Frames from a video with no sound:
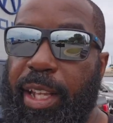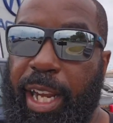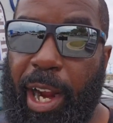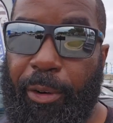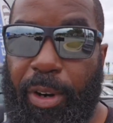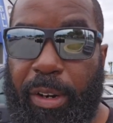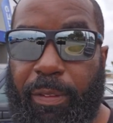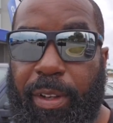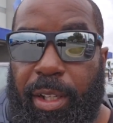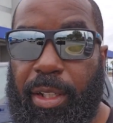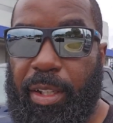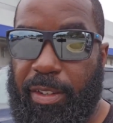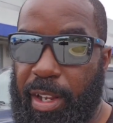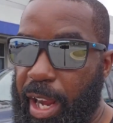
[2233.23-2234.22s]
they got rid of it
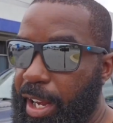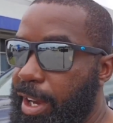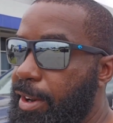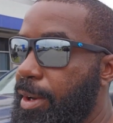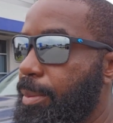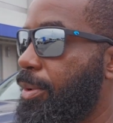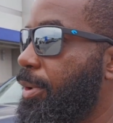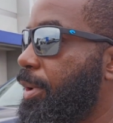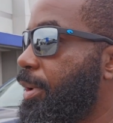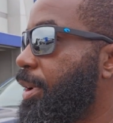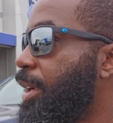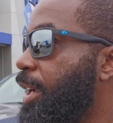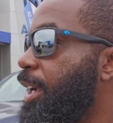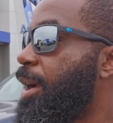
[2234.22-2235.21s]
because it's not here anymore.
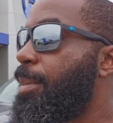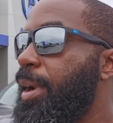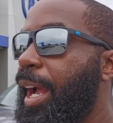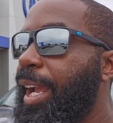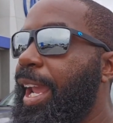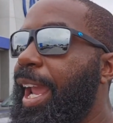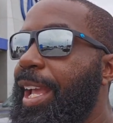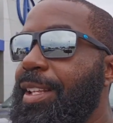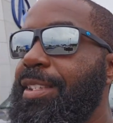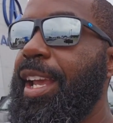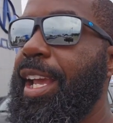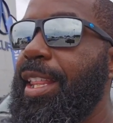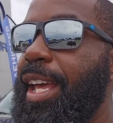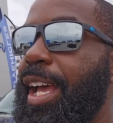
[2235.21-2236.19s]
But I can
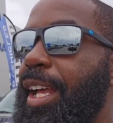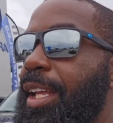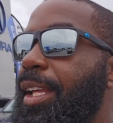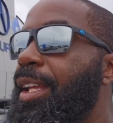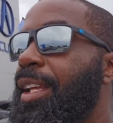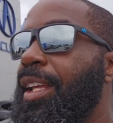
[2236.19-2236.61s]
say that